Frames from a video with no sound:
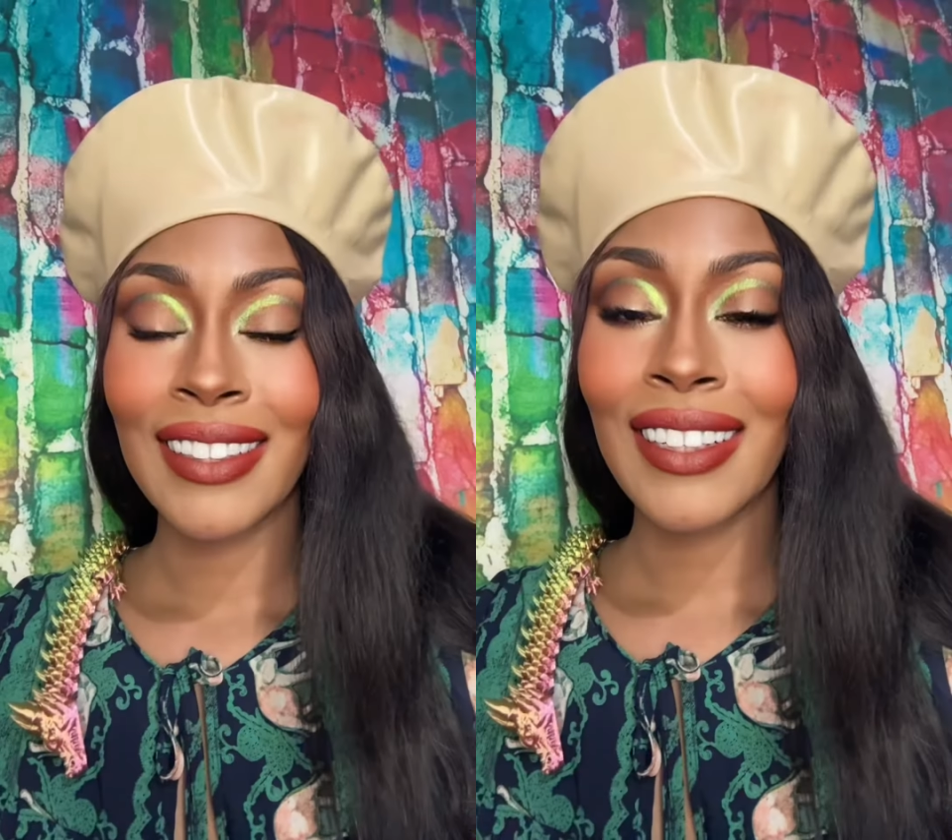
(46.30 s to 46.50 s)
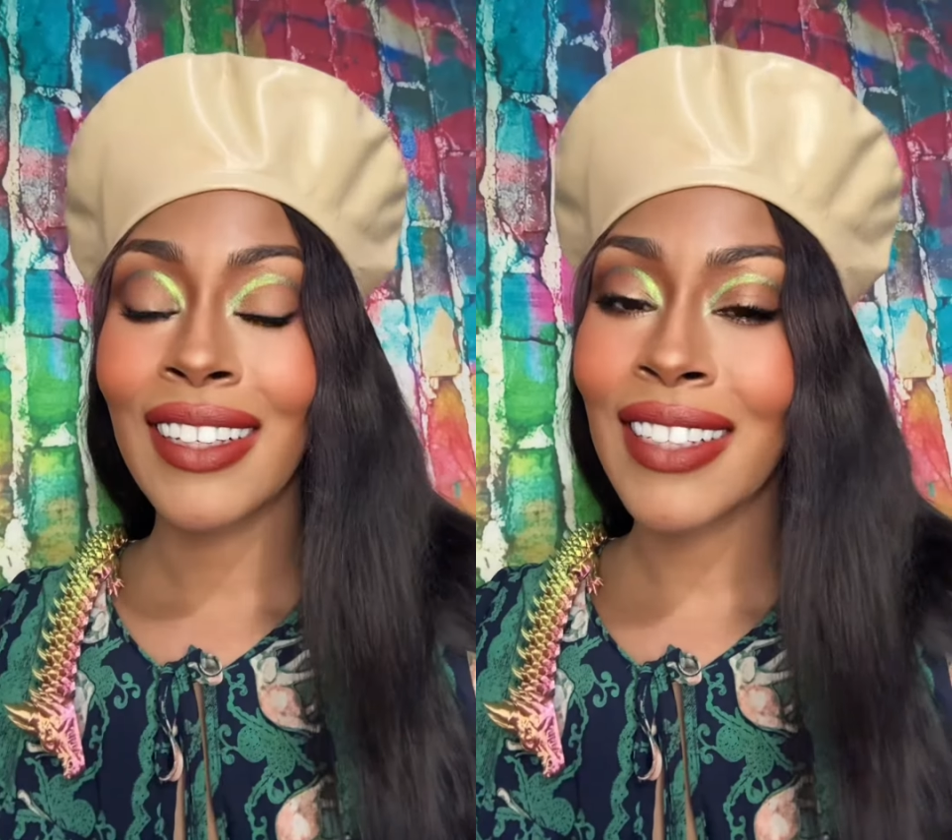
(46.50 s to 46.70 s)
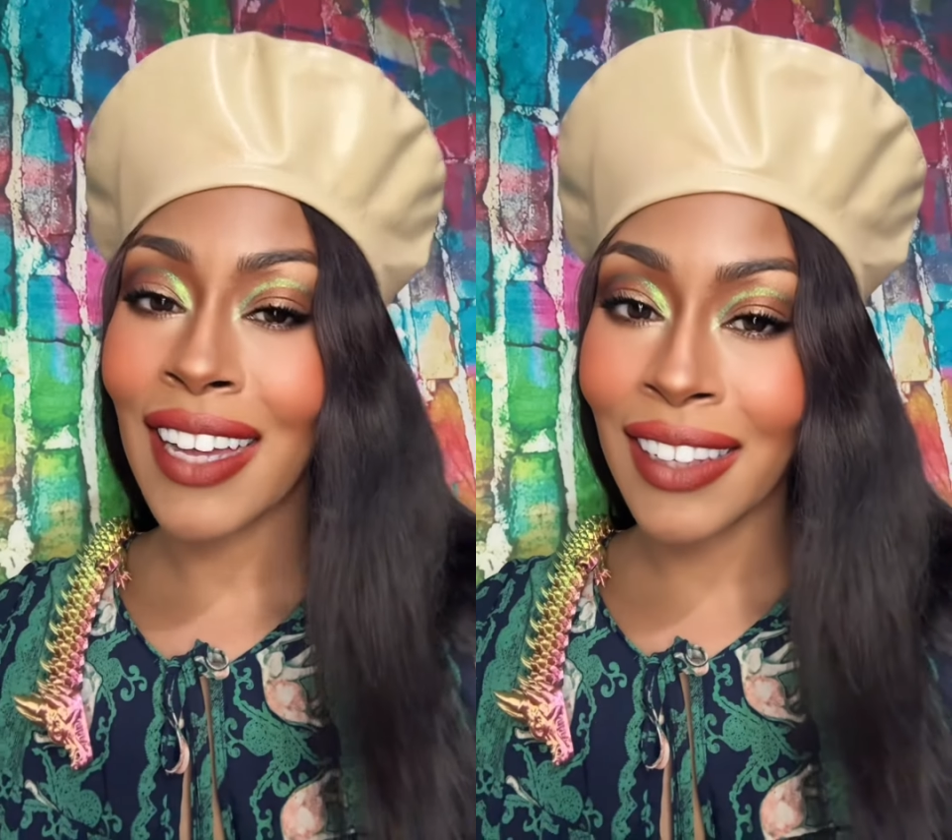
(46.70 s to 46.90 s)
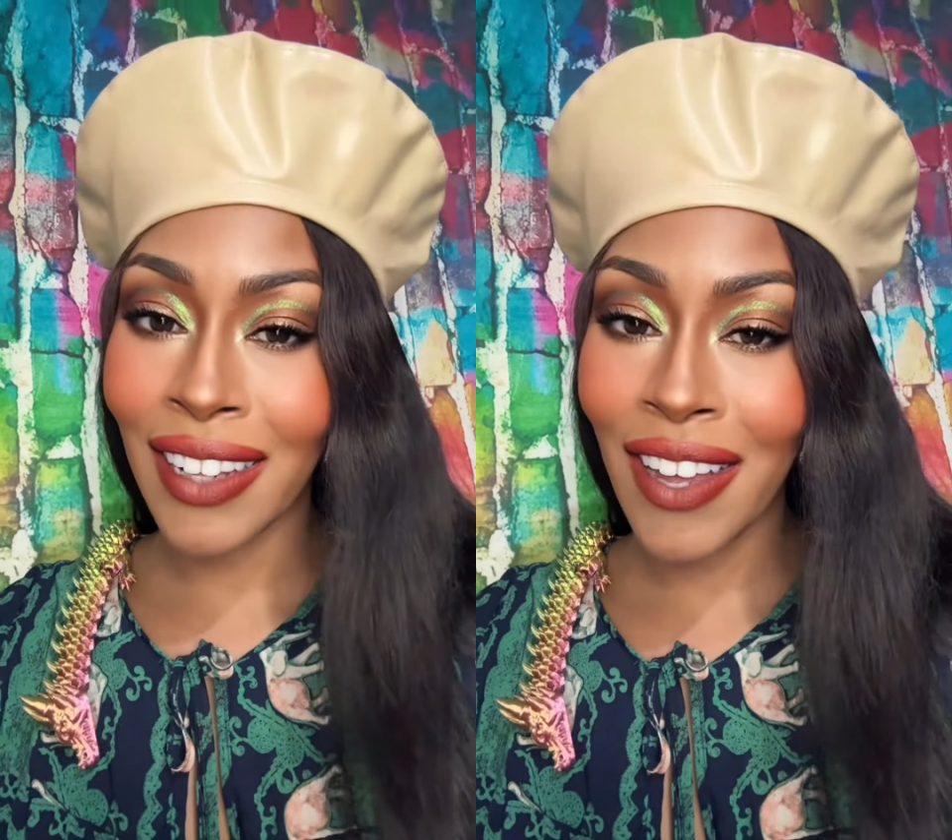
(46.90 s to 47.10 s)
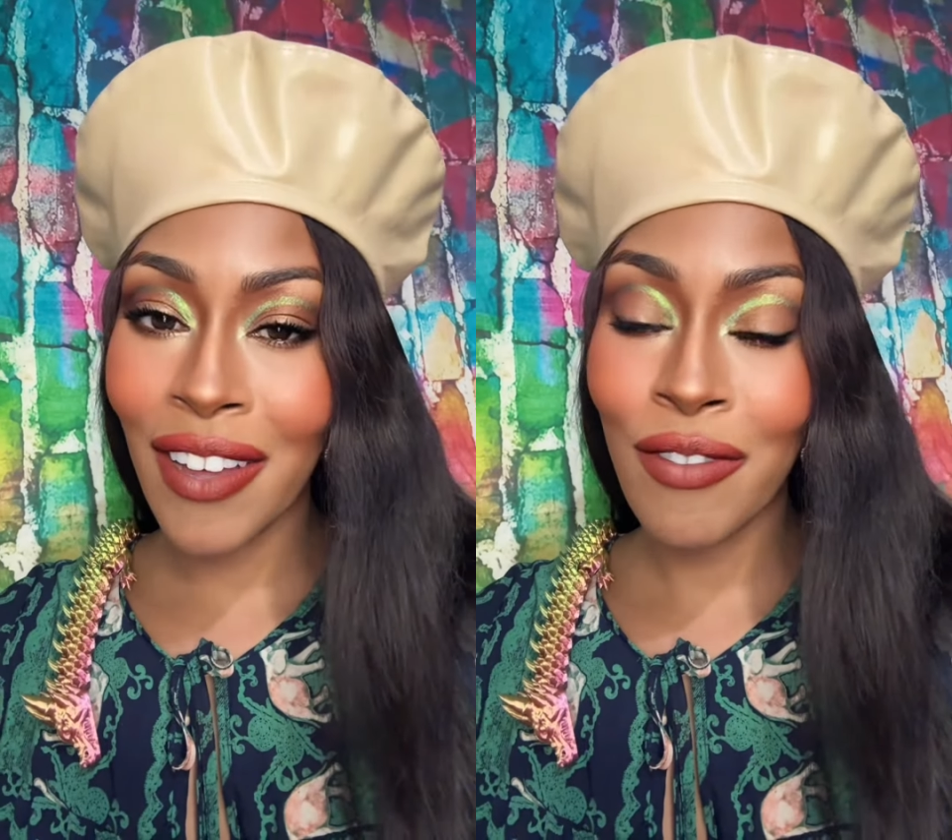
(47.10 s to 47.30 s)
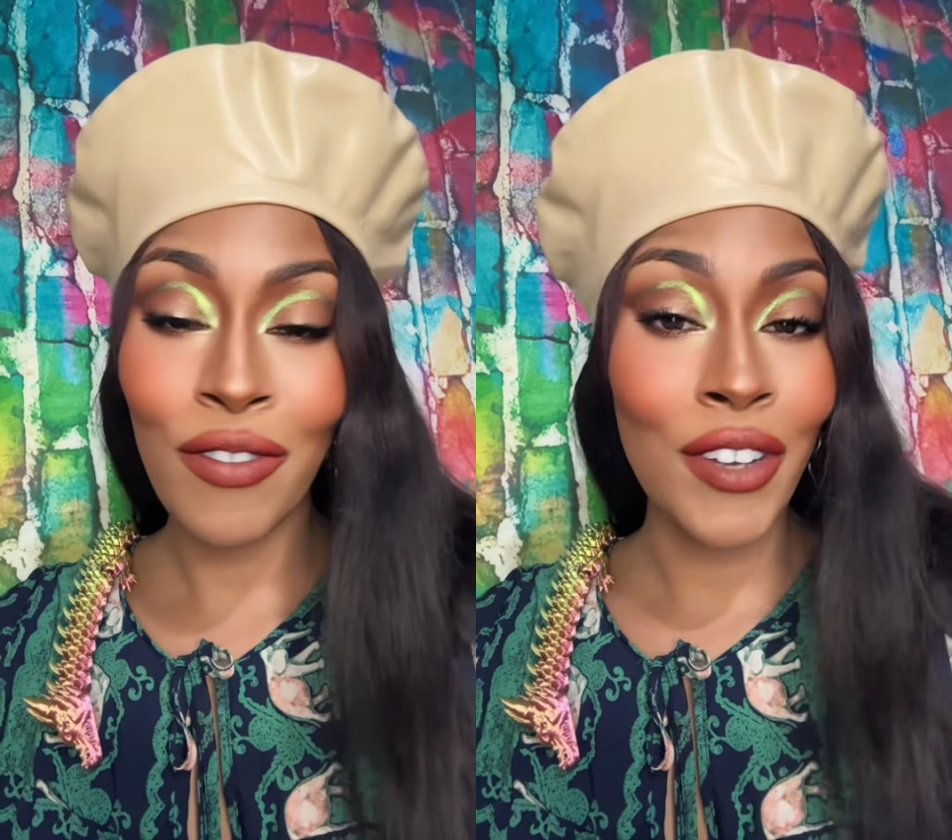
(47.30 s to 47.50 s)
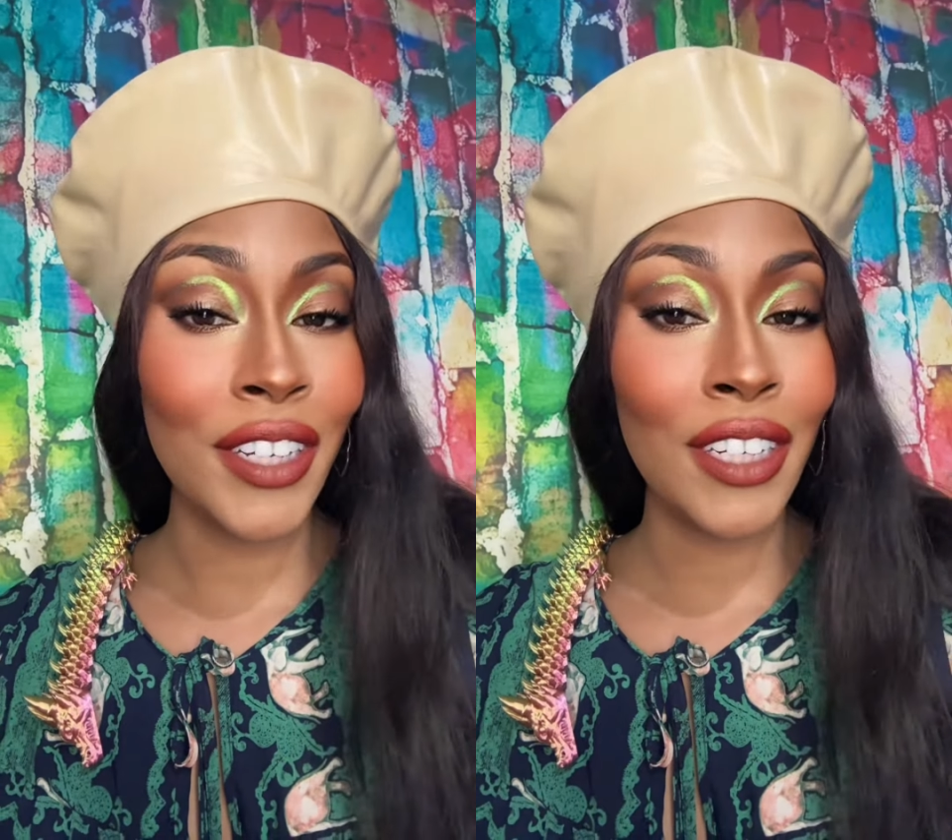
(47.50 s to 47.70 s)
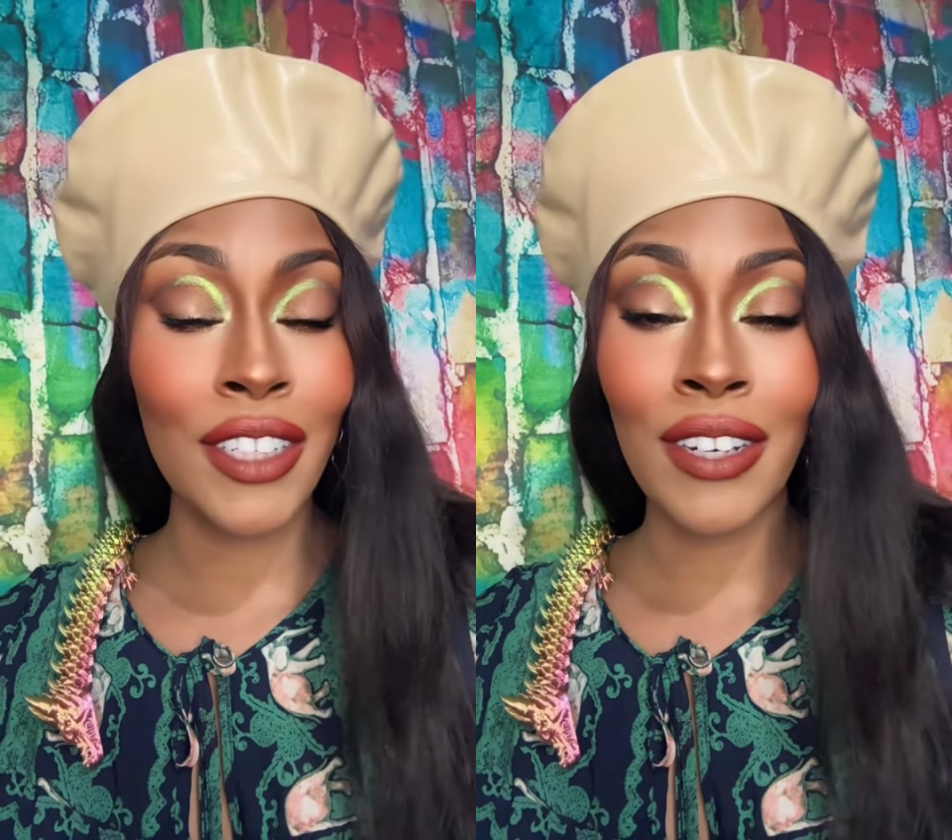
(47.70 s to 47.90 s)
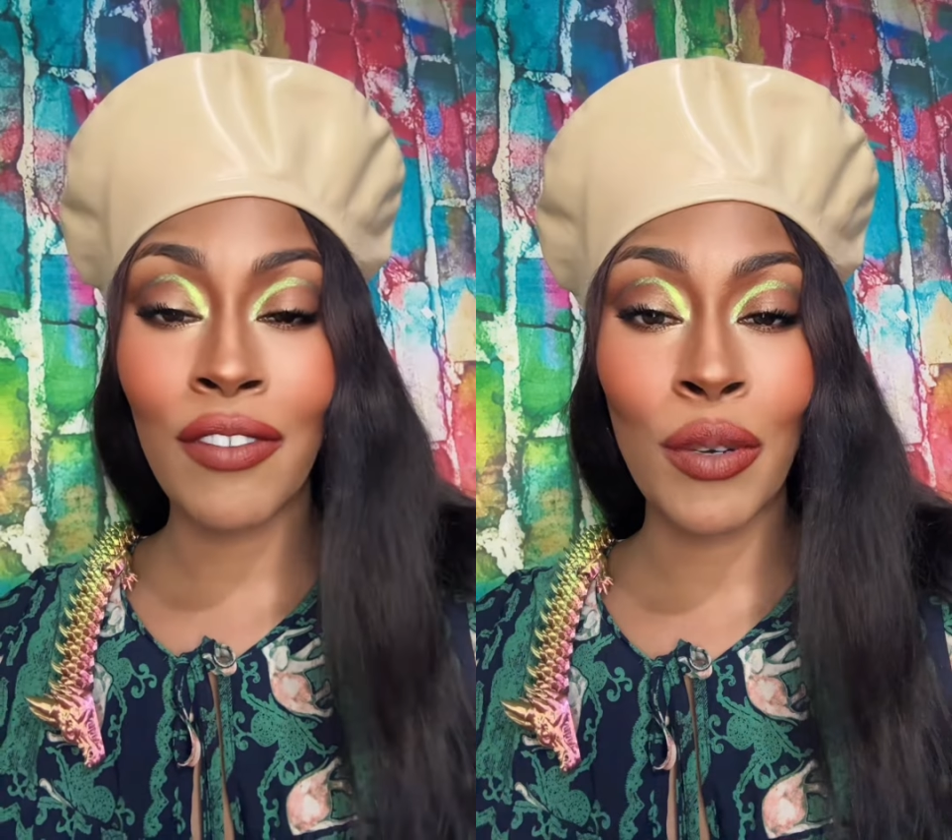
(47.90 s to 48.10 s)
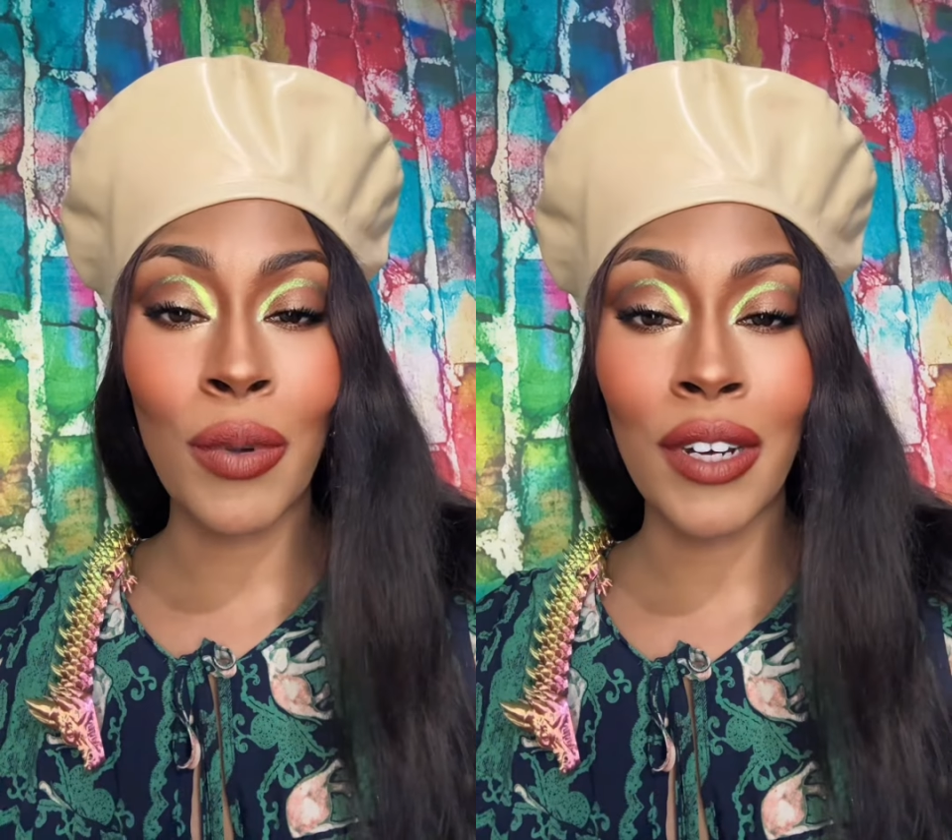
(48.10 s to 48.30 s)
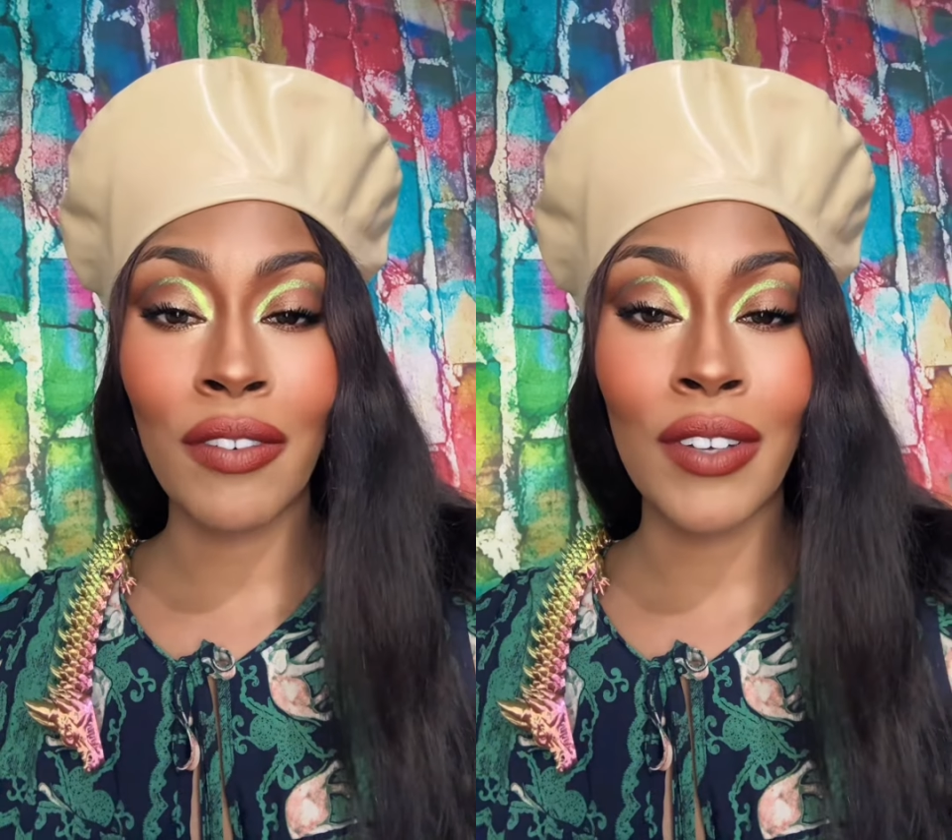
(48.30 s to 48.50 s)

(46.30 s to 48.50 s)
And I love for each and every one of